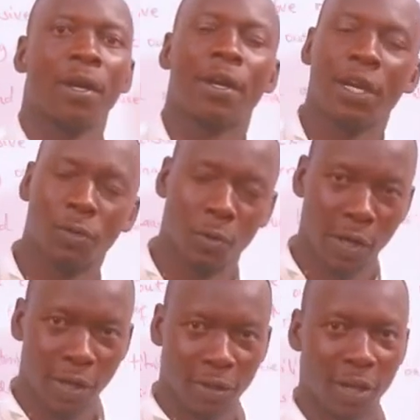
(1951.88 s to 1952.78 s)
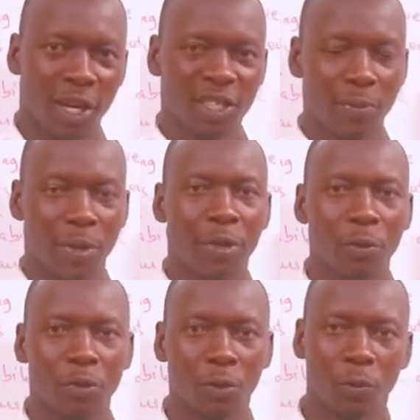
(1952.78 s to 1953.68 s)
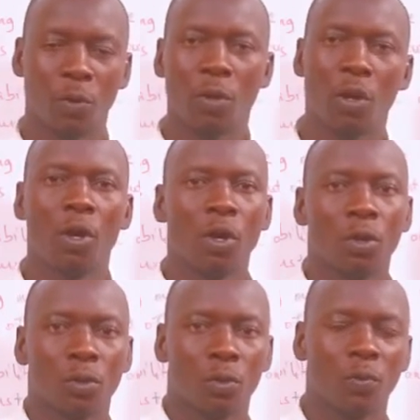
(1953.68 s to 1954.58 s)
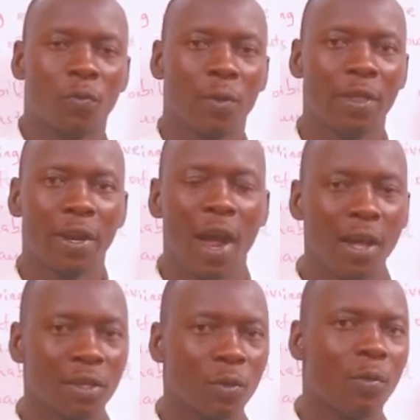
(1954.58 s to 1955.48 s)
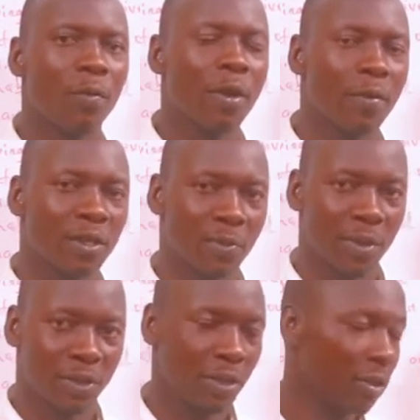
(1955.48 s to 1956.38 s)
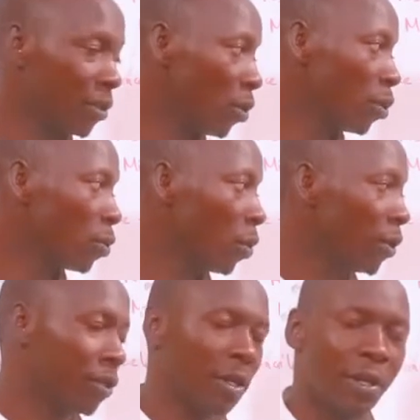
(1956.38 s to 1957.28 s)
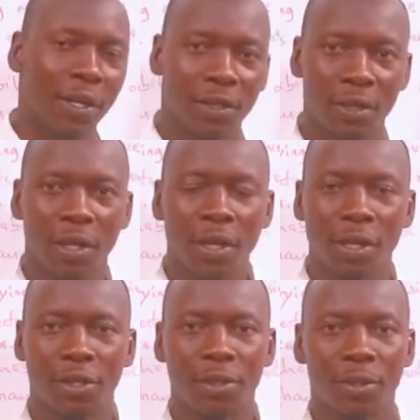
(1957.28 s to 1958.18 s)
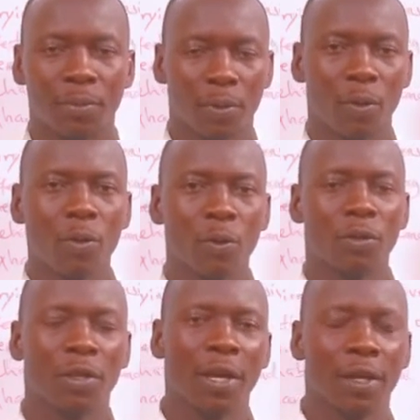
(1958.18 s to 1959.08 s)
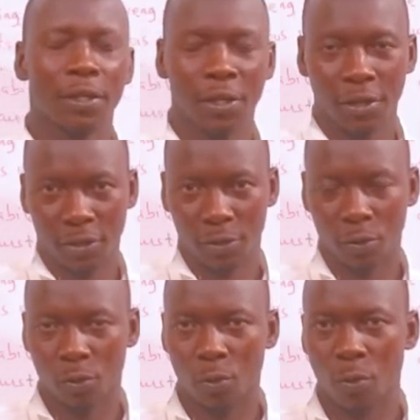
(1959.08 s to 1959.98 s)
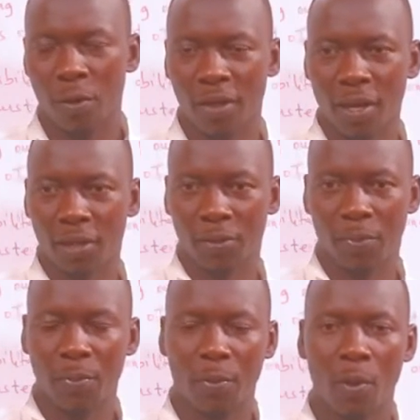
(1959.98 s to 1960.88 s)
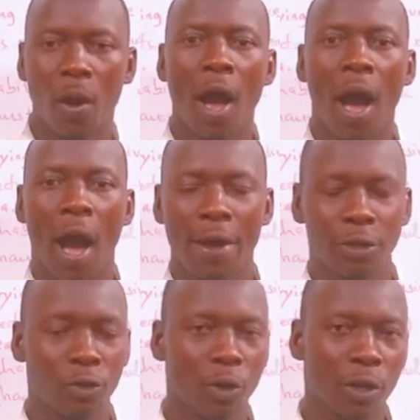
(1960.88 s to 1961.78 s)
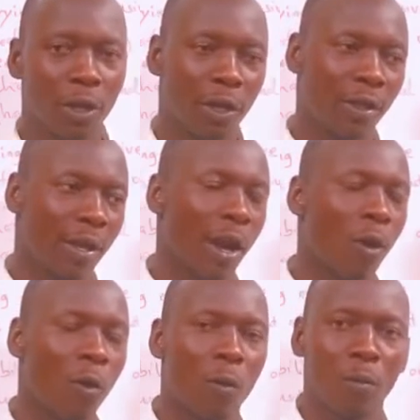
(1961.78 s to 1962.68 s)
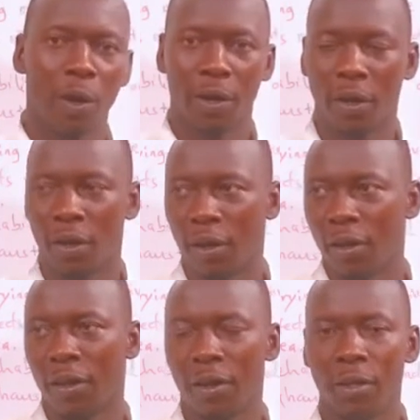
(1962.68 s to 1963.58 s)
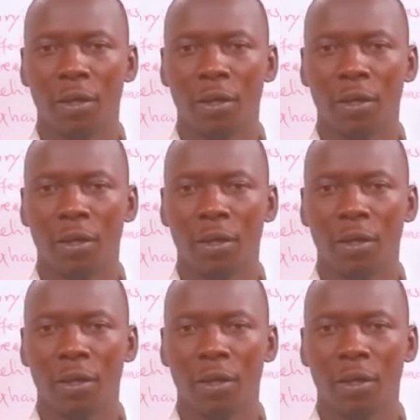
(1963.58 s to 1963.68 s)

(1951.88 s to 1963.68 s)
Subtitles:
Natural gas has been used for the run of different machines. Also it produces electricity. So through doing that, people are enjoying in their home and in